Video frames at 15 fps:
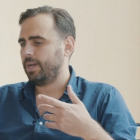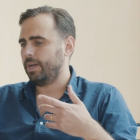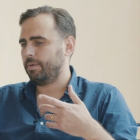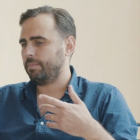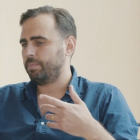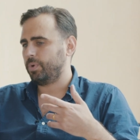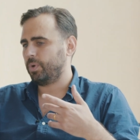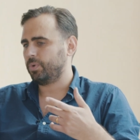
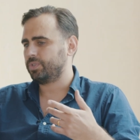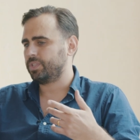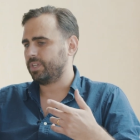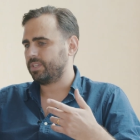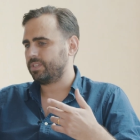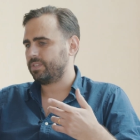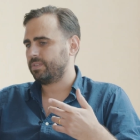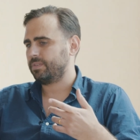uh,
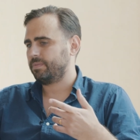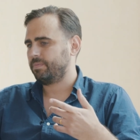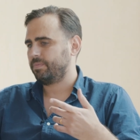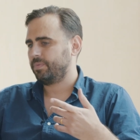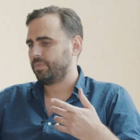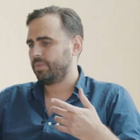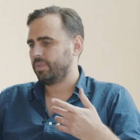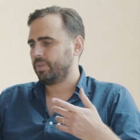process
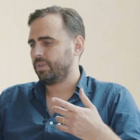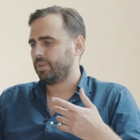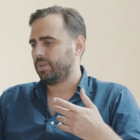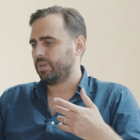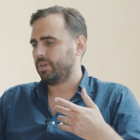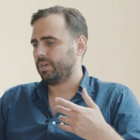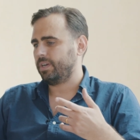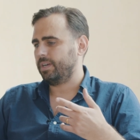
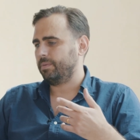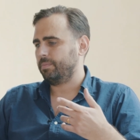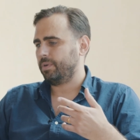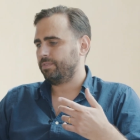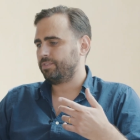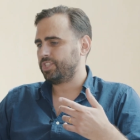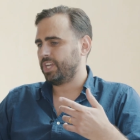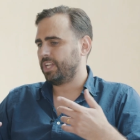um,
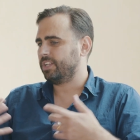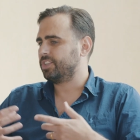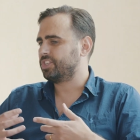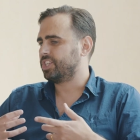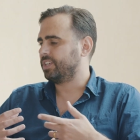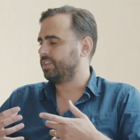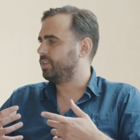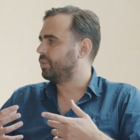of
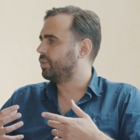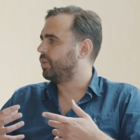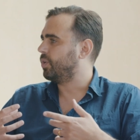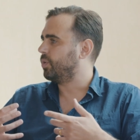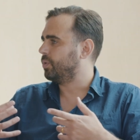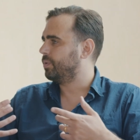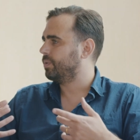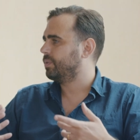challenging your
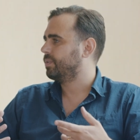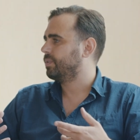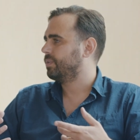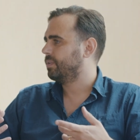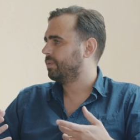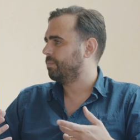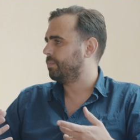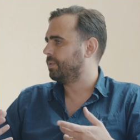own
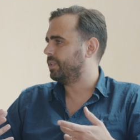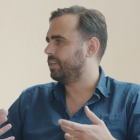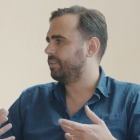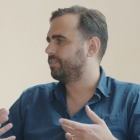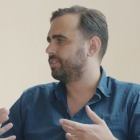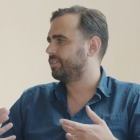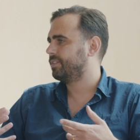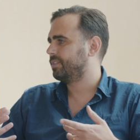
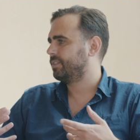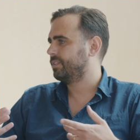beliefs.